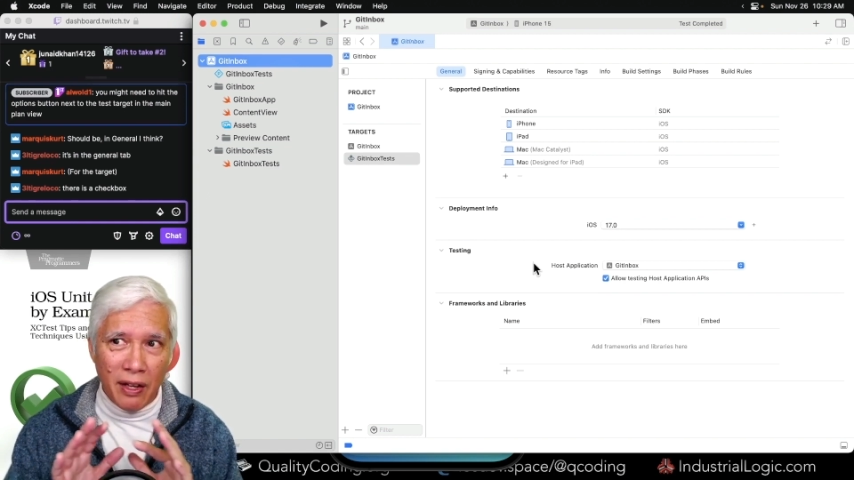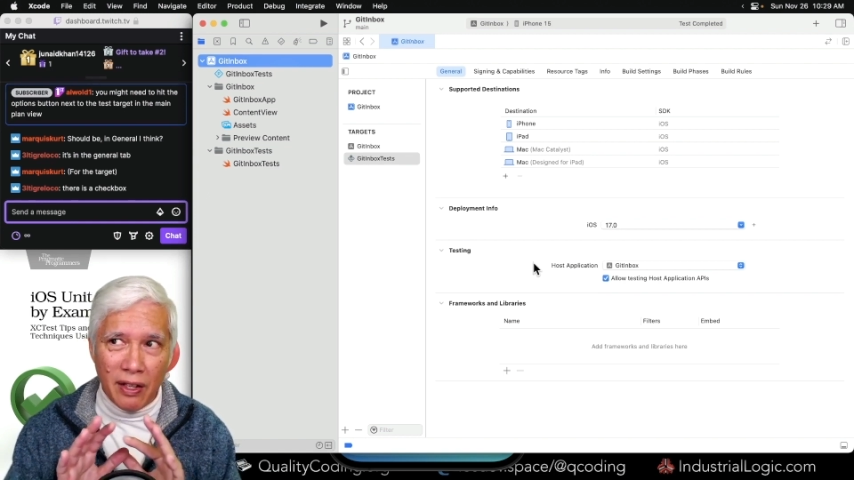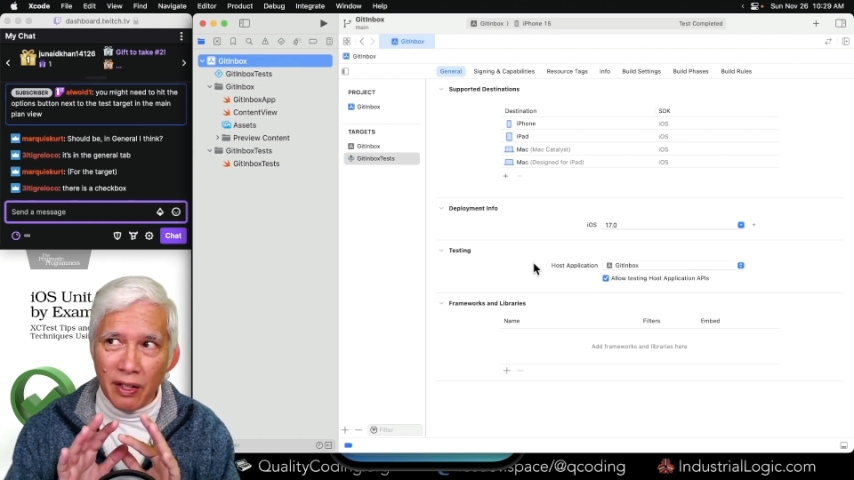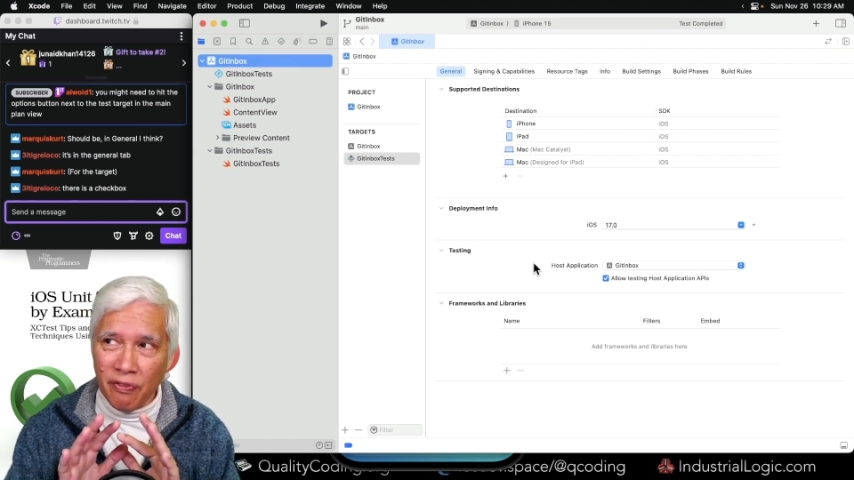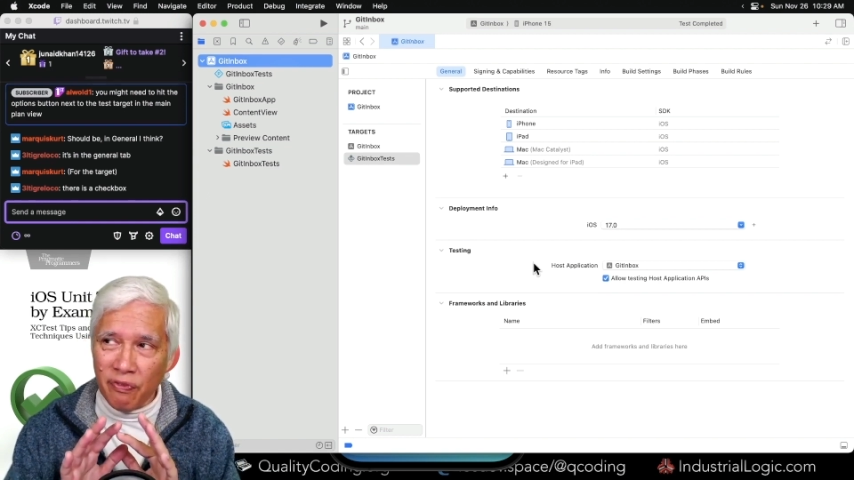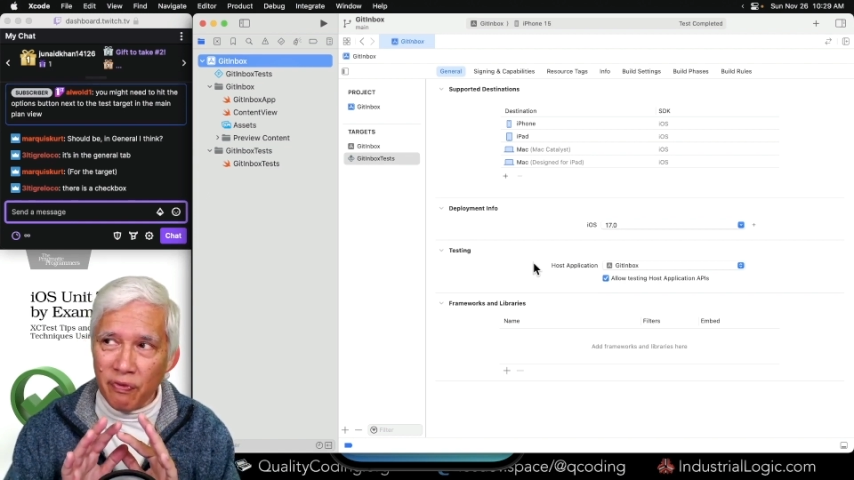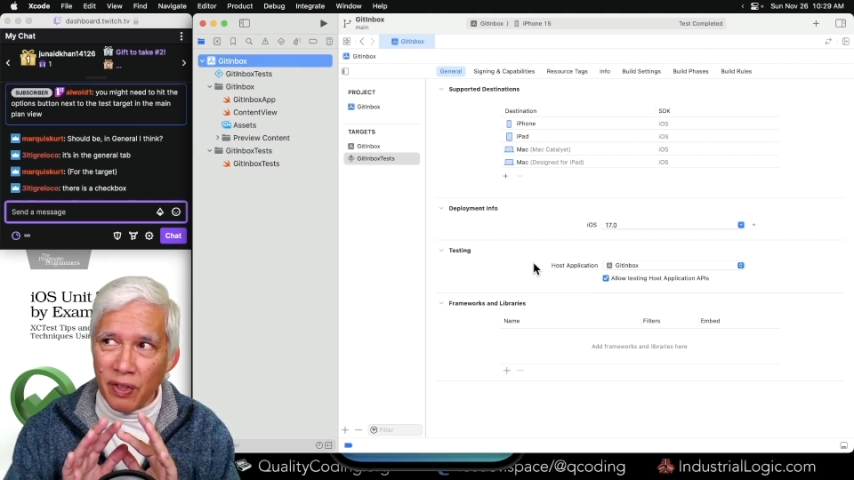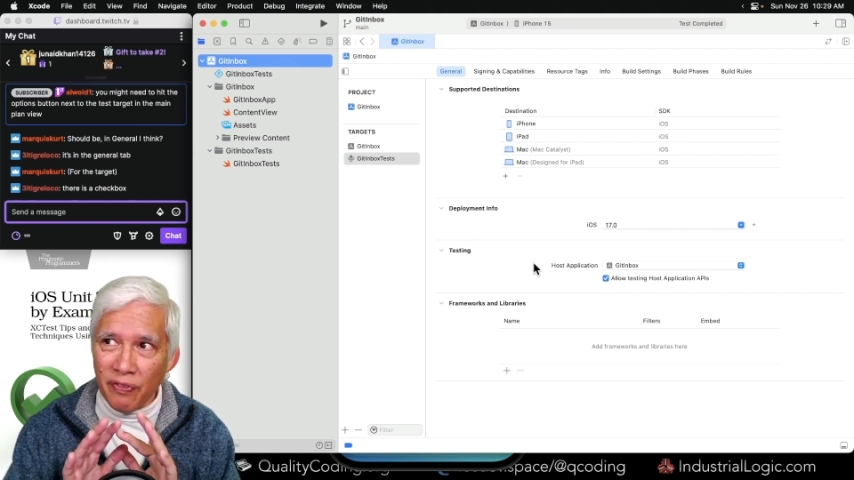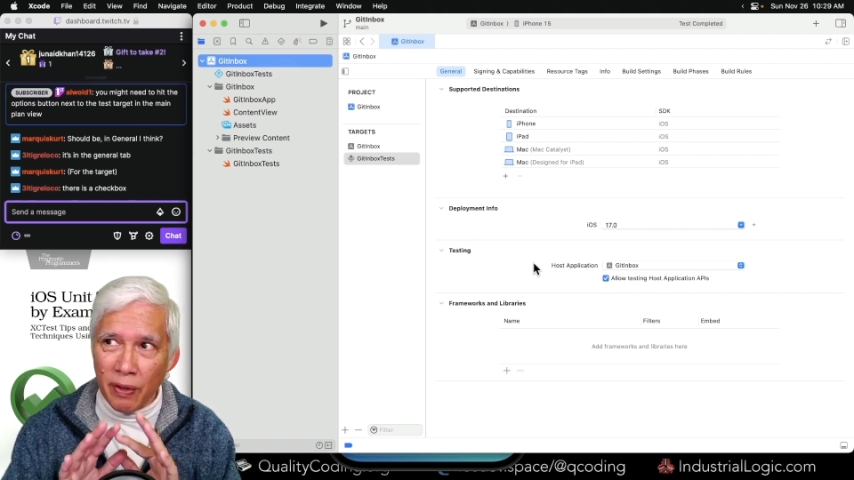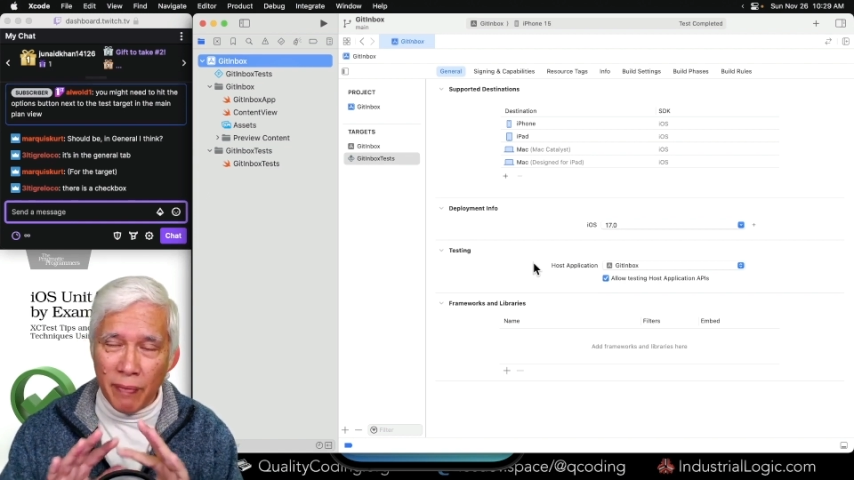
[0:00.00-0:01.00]
if
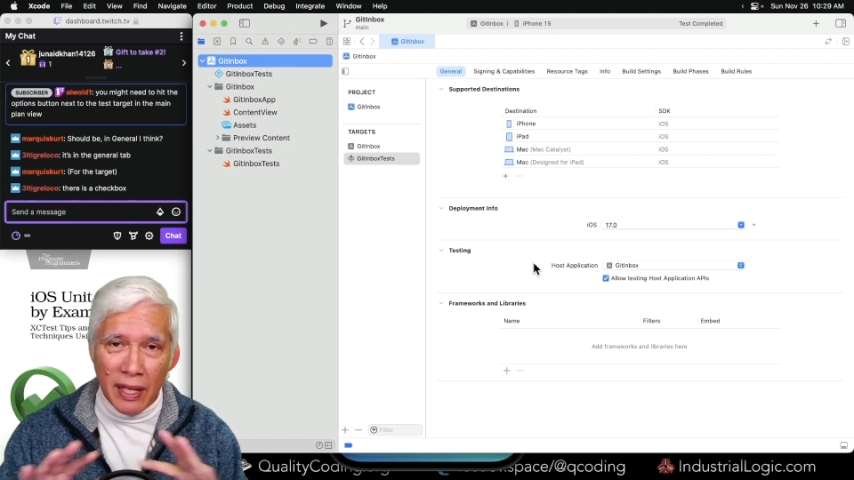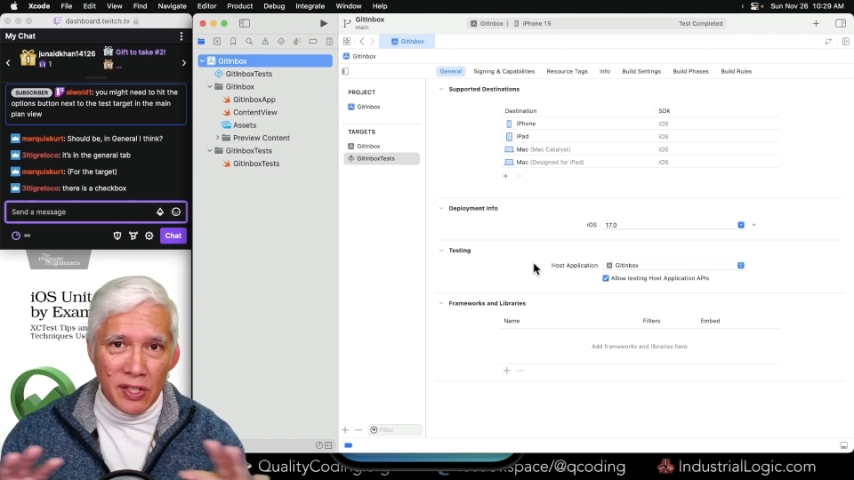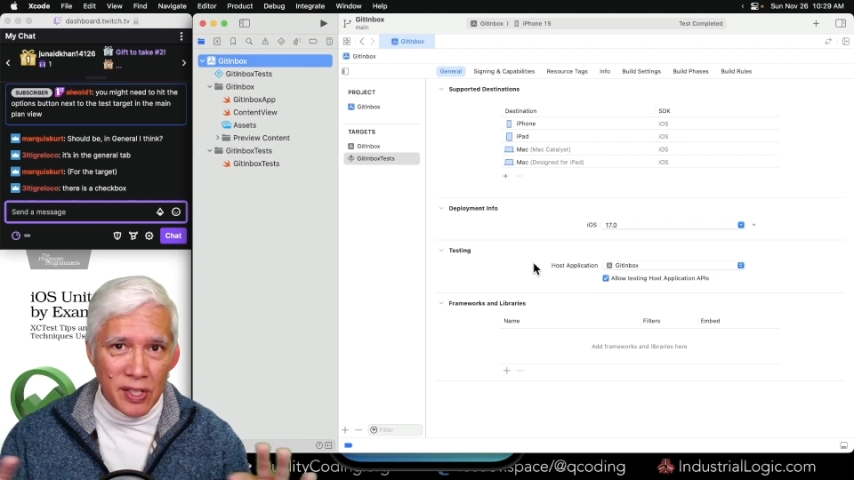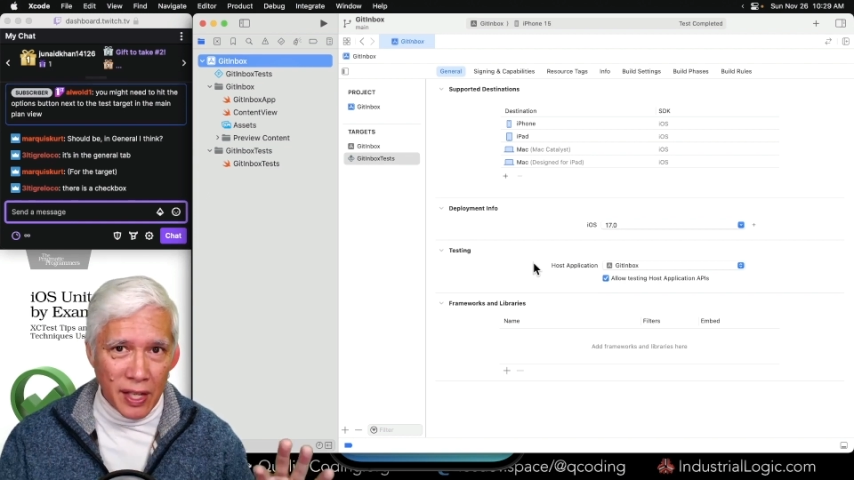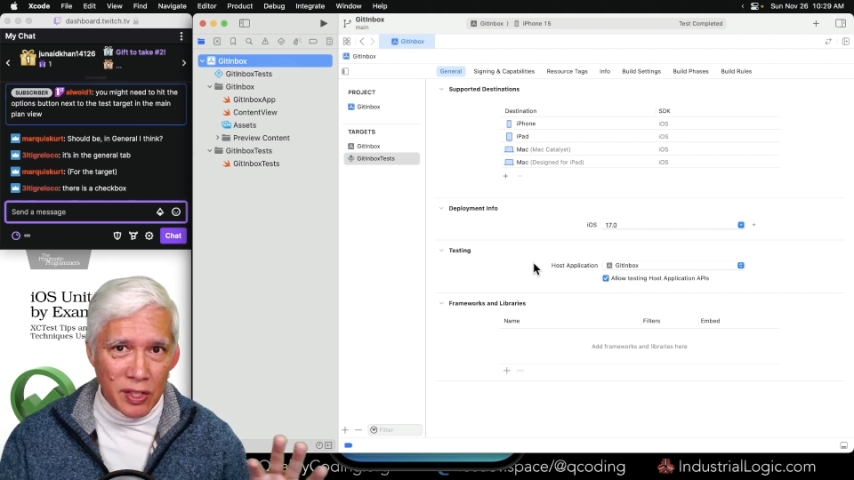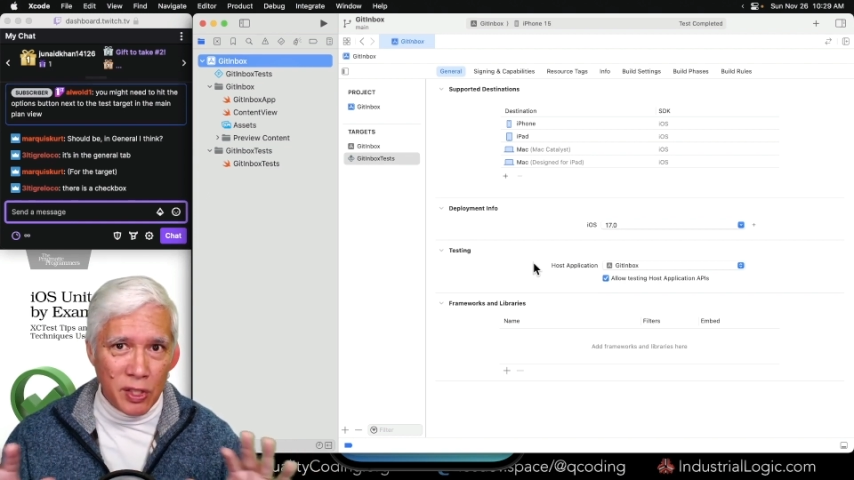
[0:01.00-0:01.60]
it makes sense